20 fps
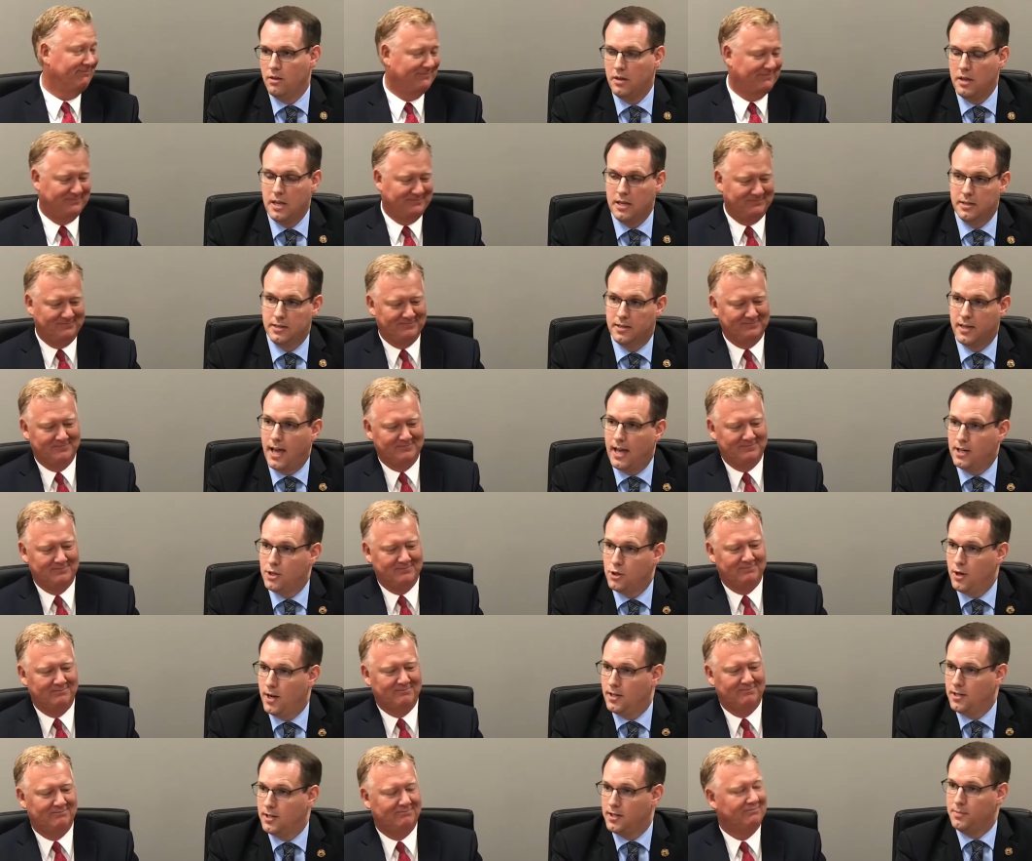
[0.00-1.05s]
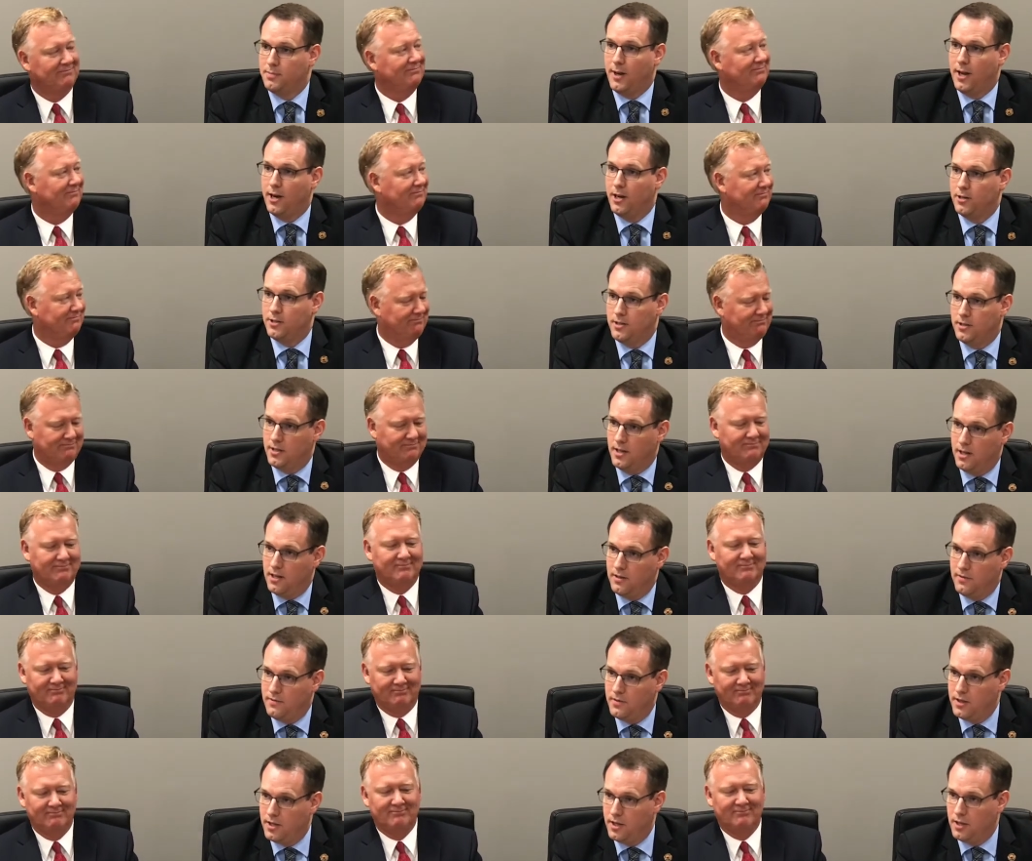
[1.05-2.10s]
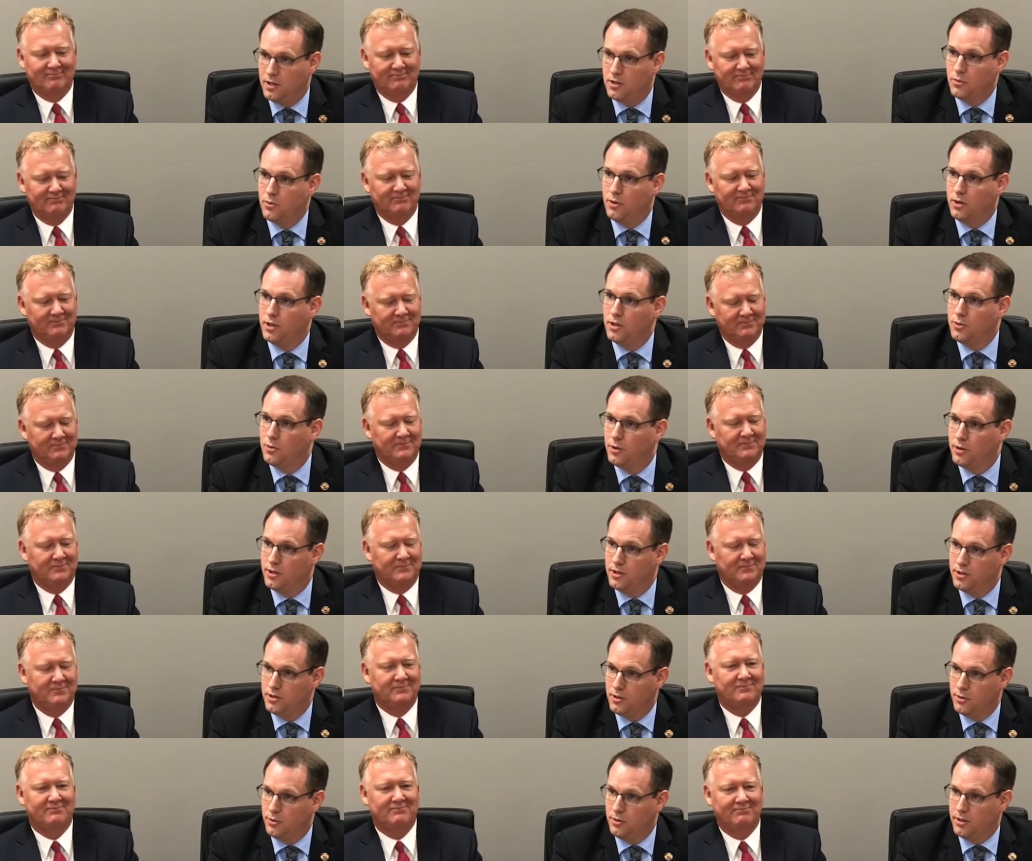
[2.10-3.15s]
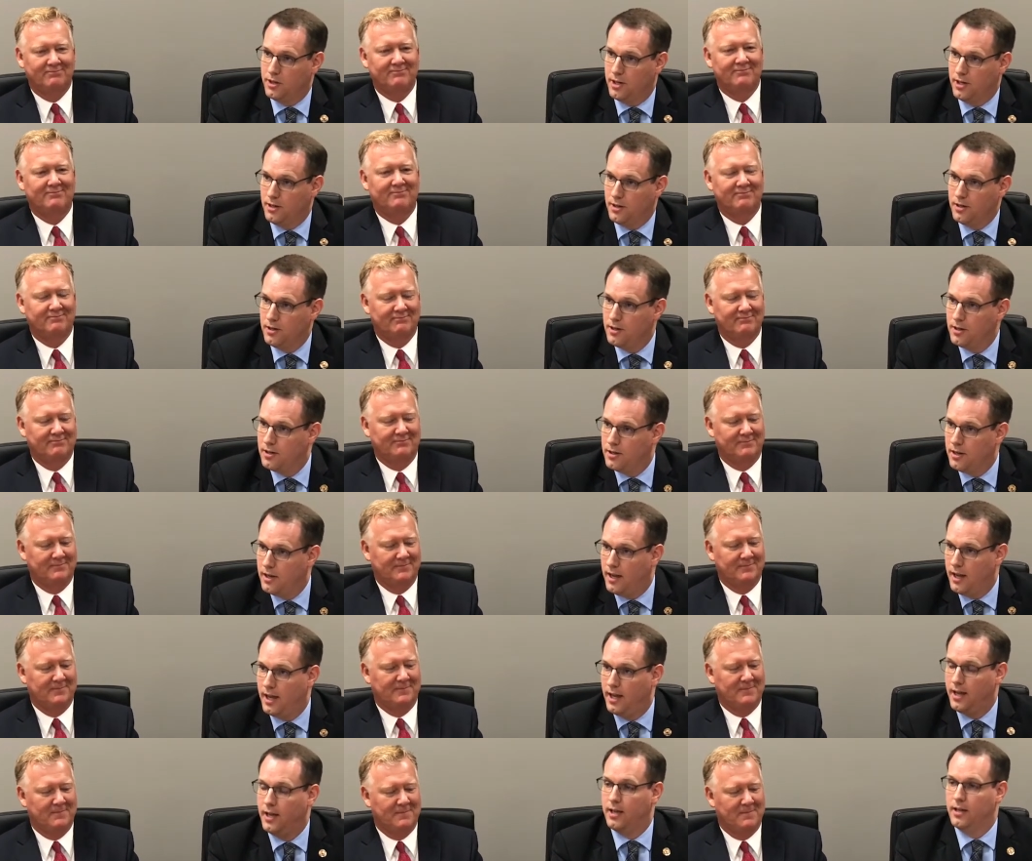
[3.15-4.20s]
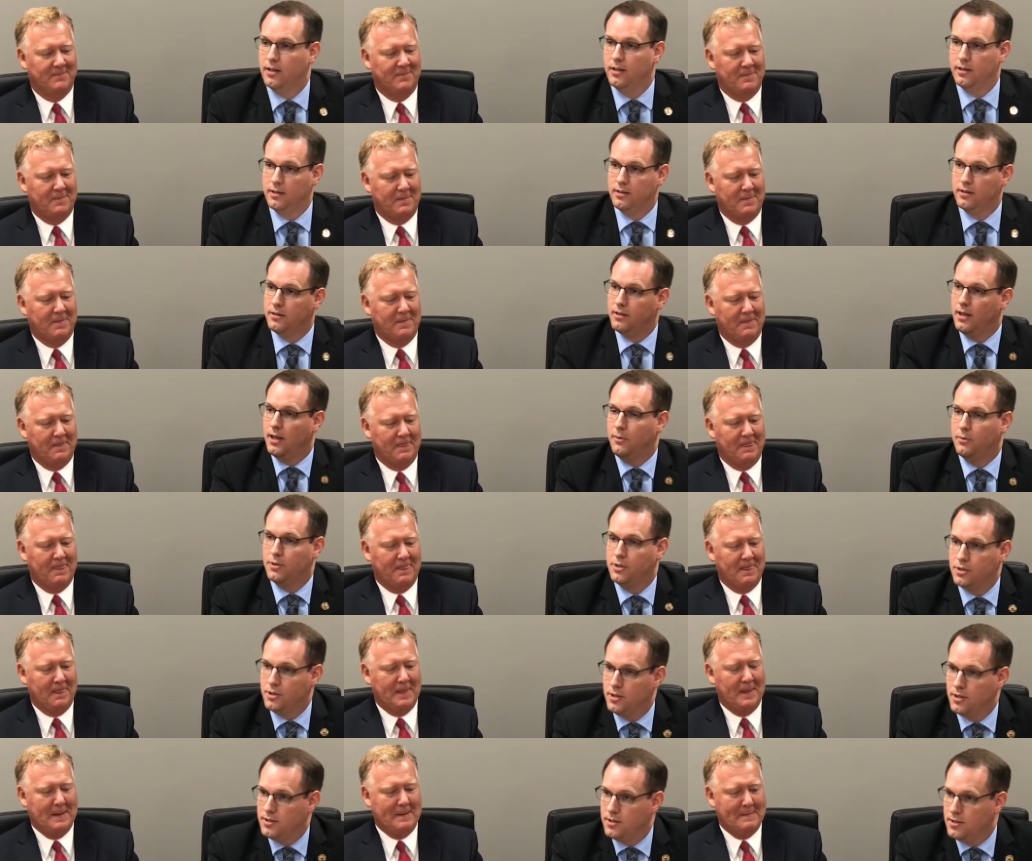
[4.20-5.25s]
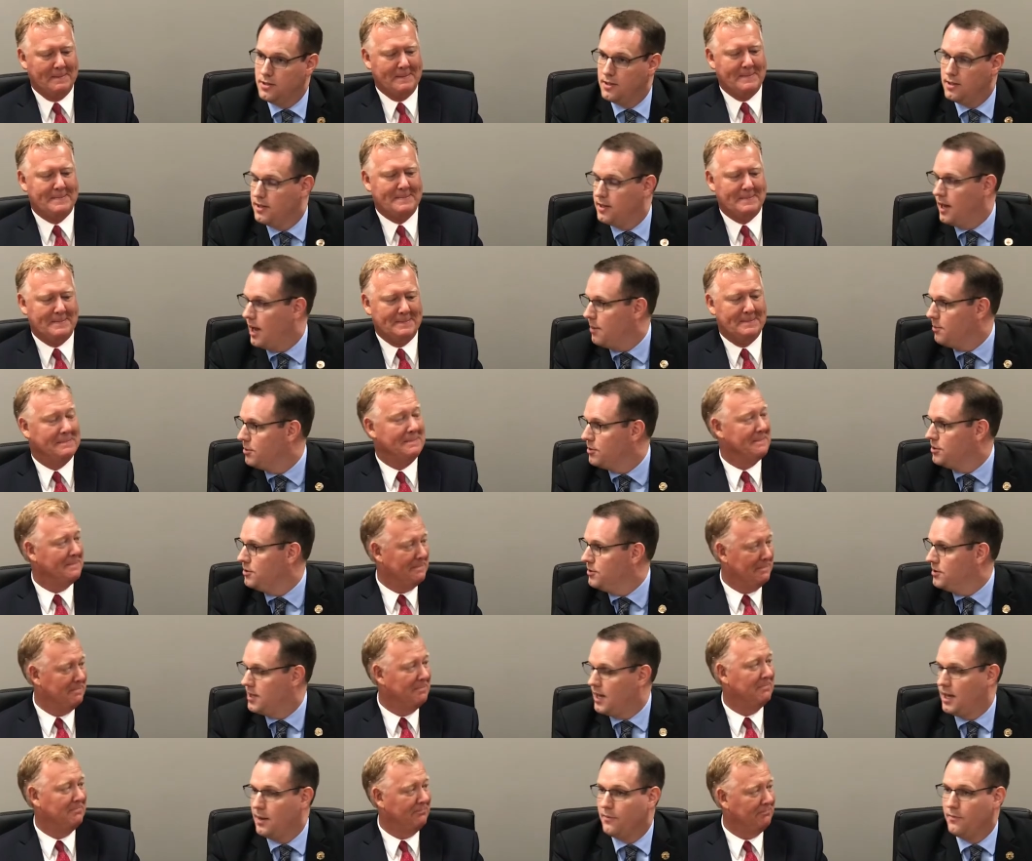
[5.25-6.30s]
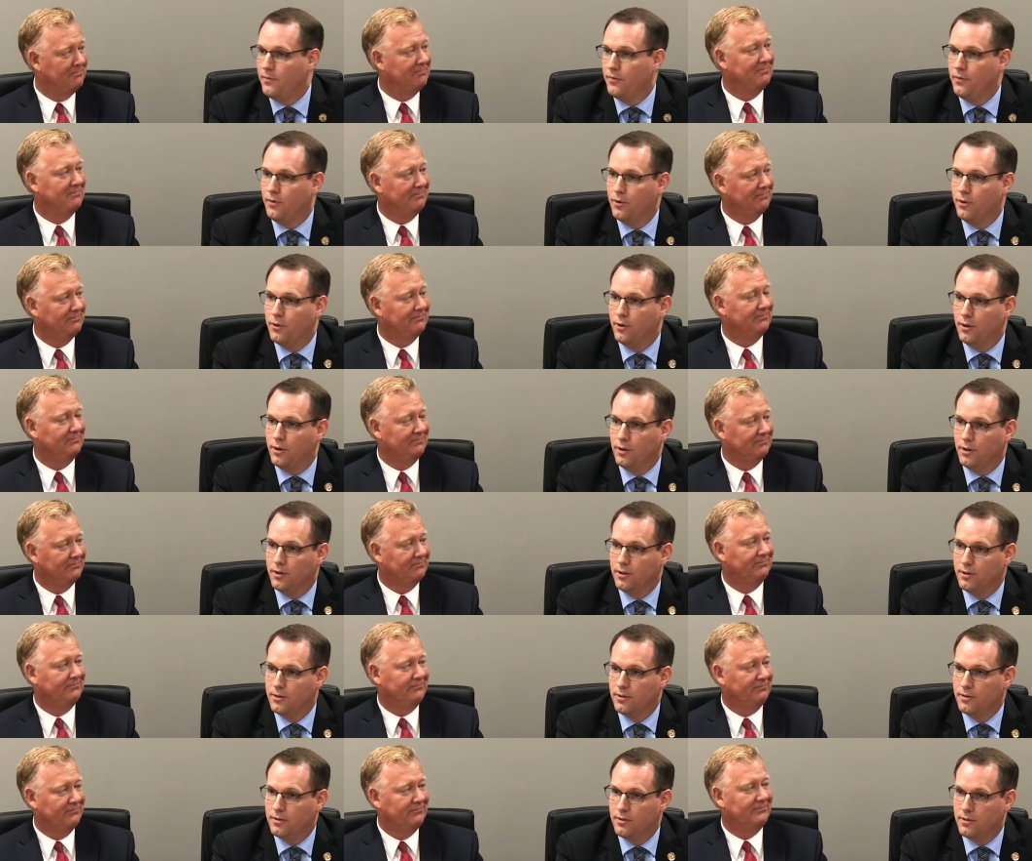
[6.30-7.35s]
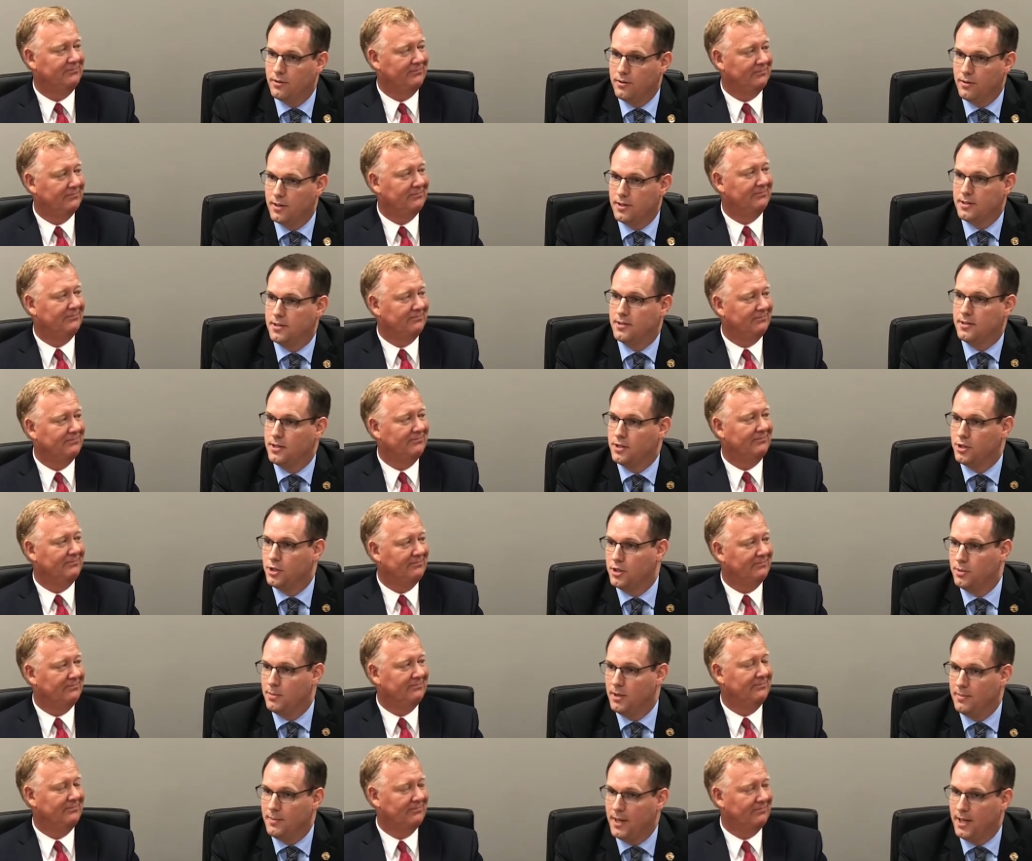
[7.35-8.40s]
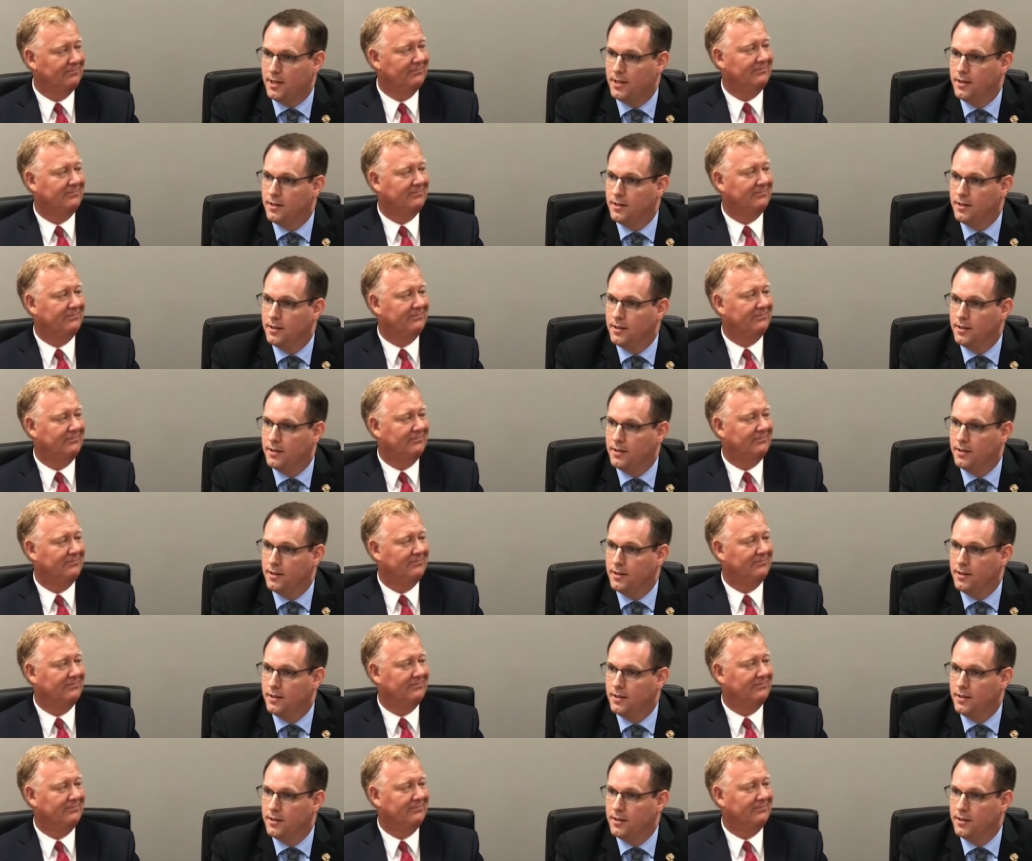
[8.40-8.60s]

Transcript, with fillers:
Speaker 1: His contract expires at the end of the 2020 school year, and it was just the opportune time for this decision to be made.